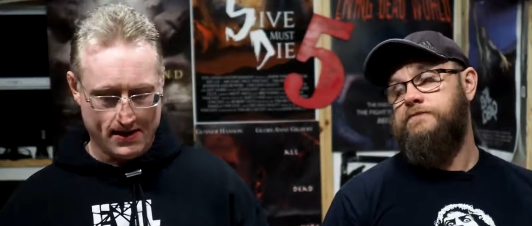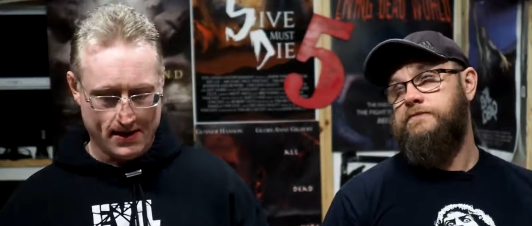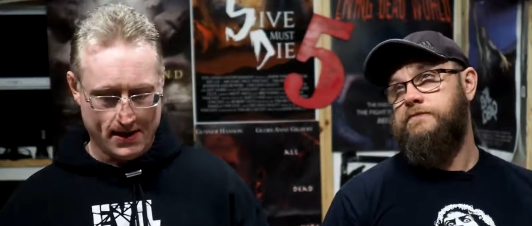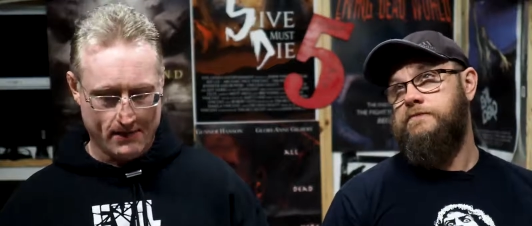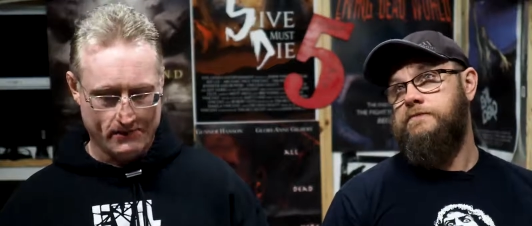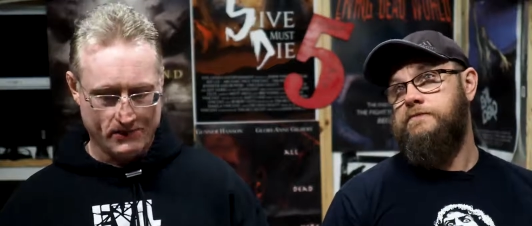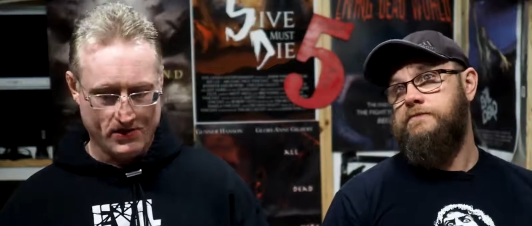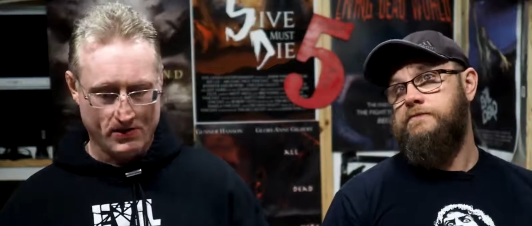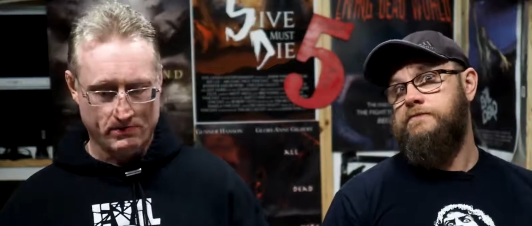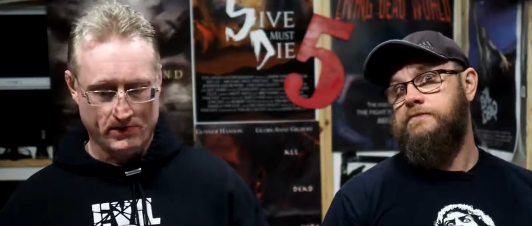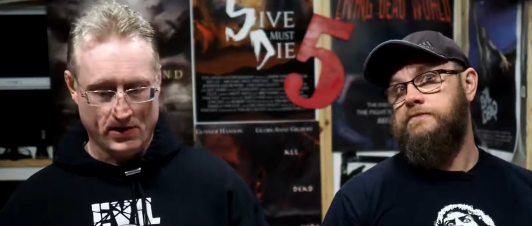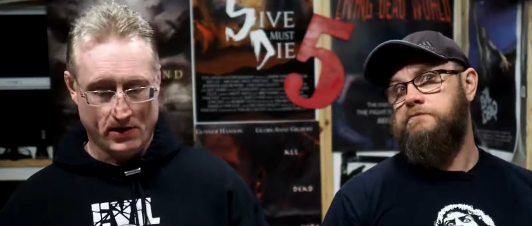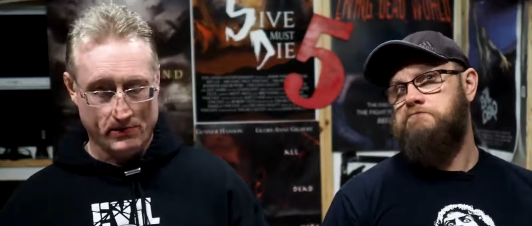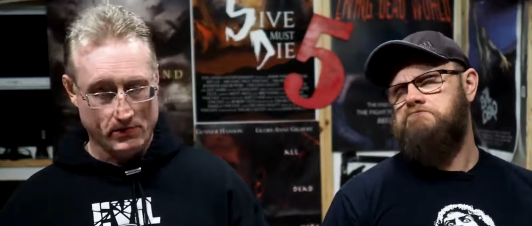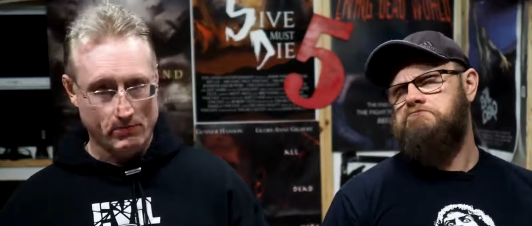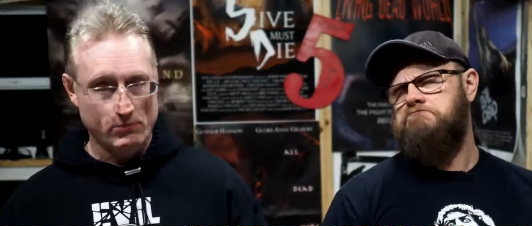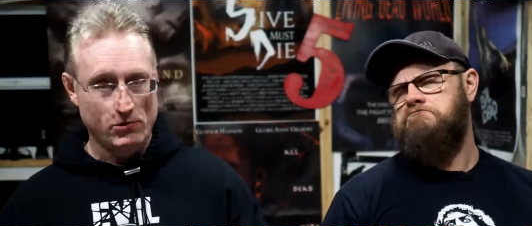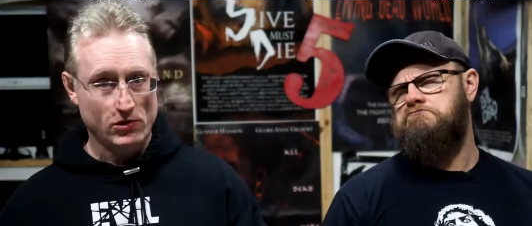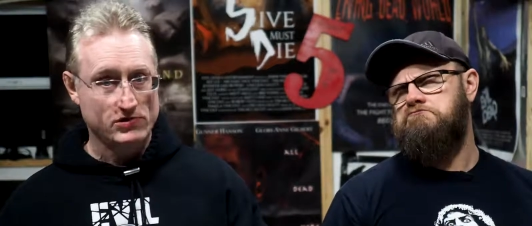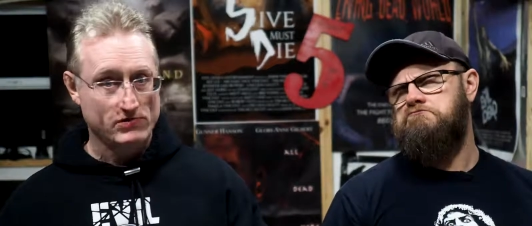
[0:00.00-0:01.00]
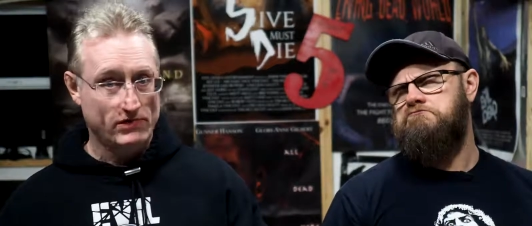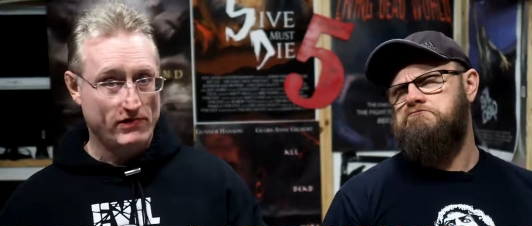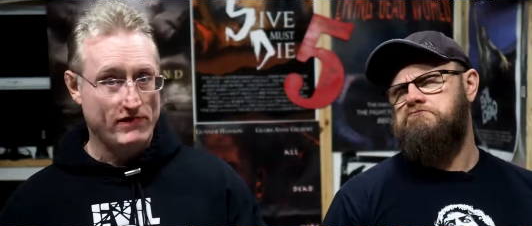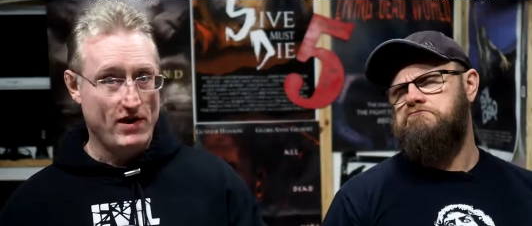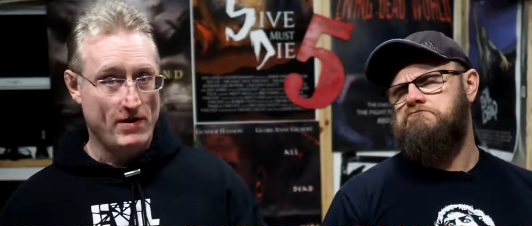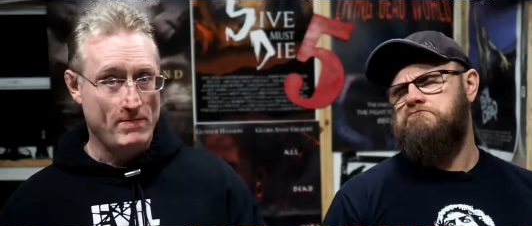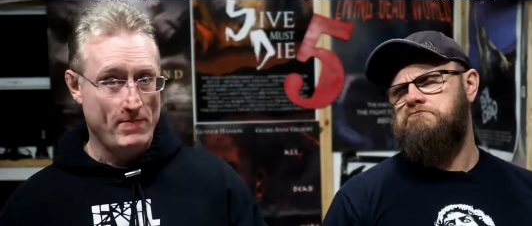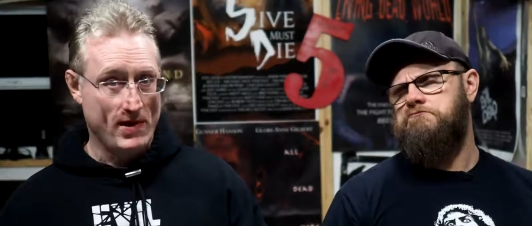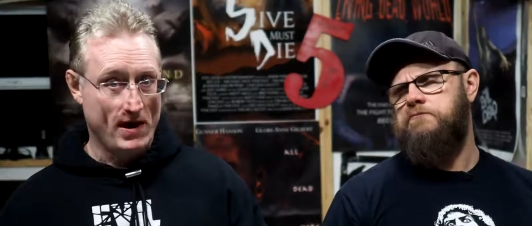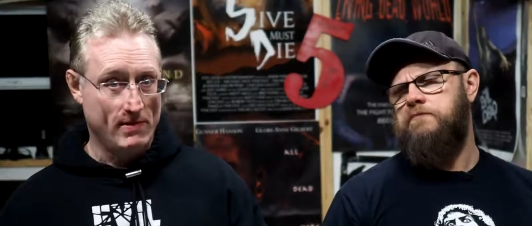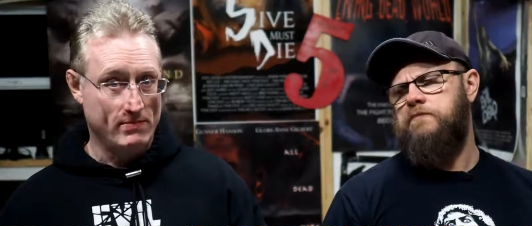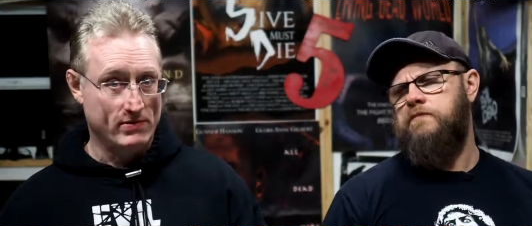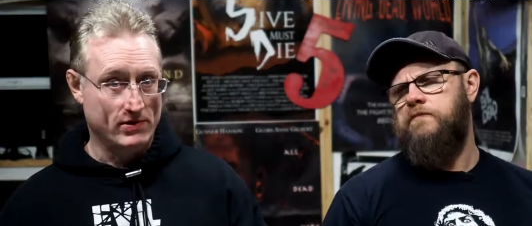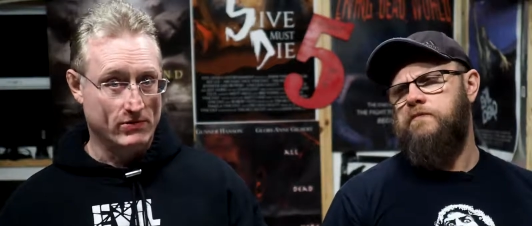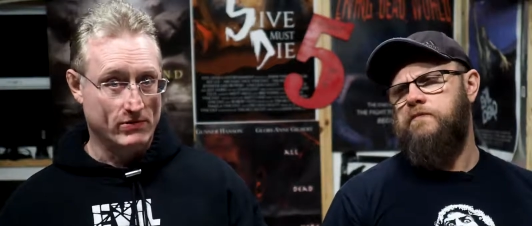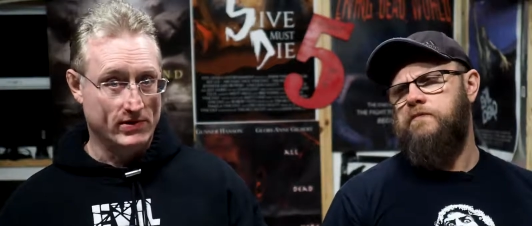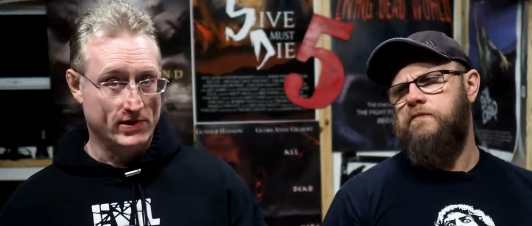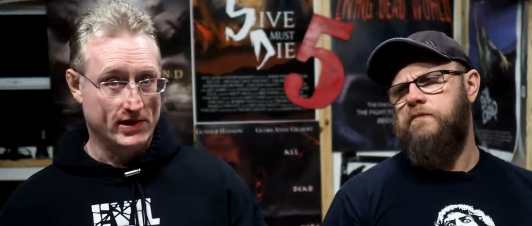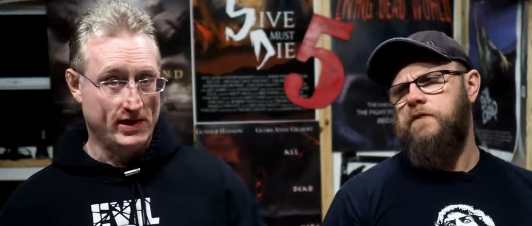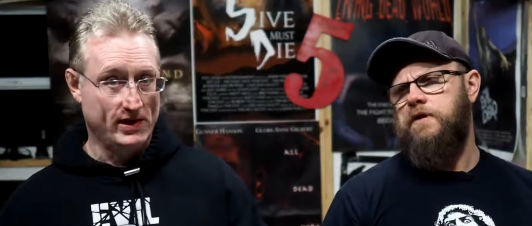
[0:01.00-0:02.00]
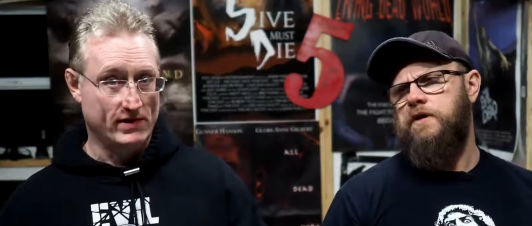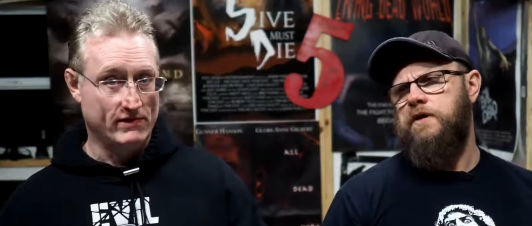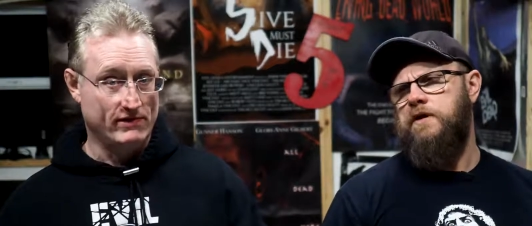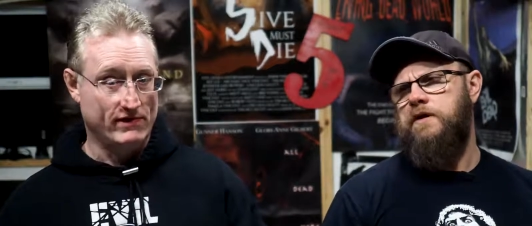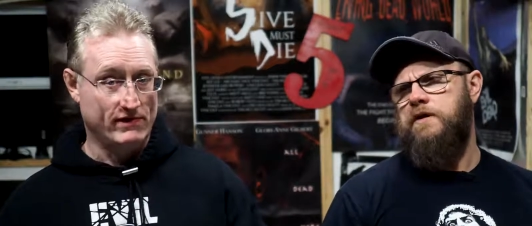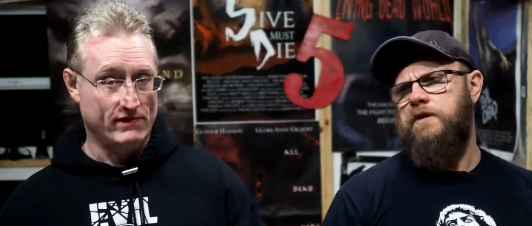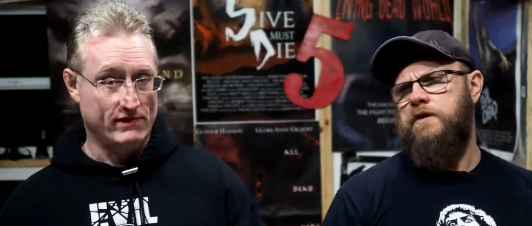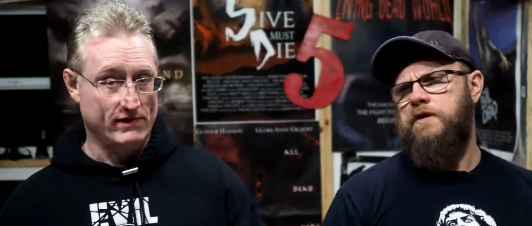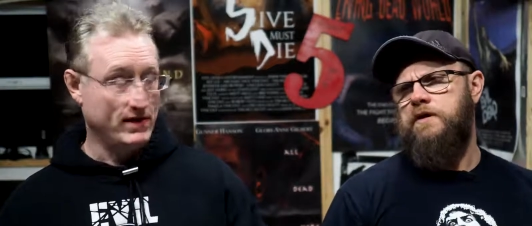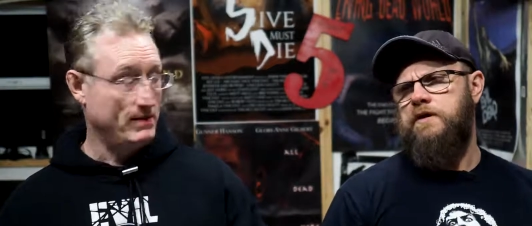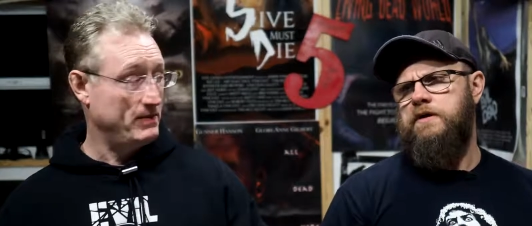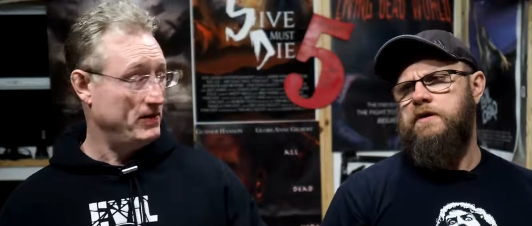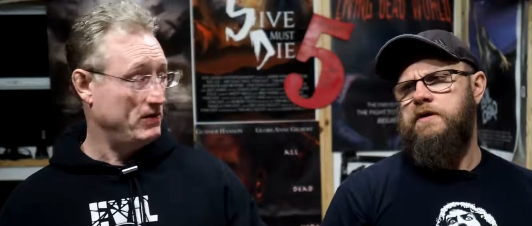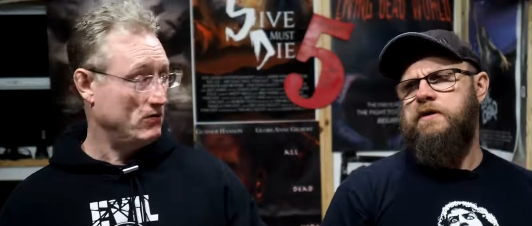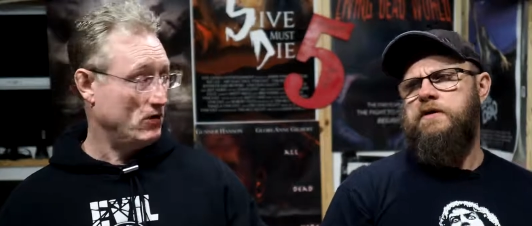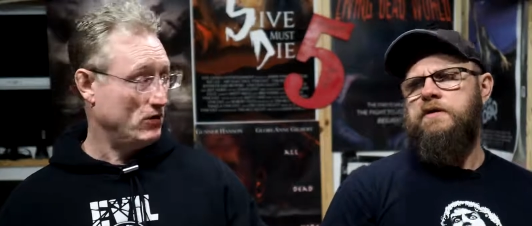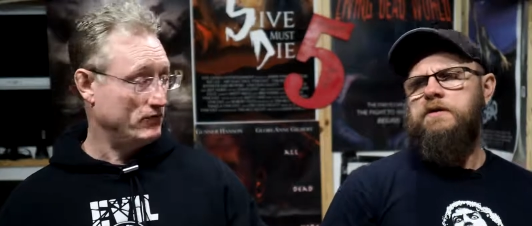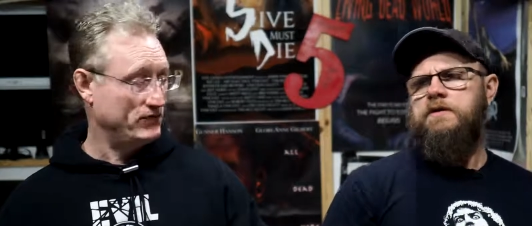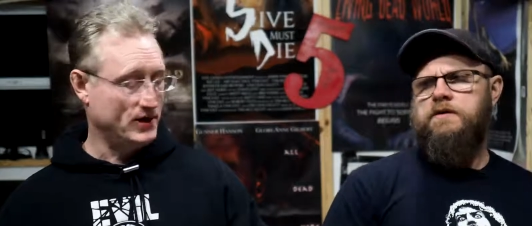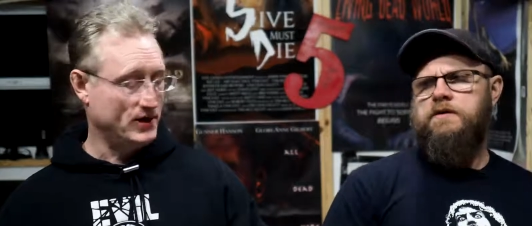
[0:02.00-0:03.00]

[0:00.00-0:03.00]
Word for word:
Speaker 1: now the books were very popular when Ian Fleming wrote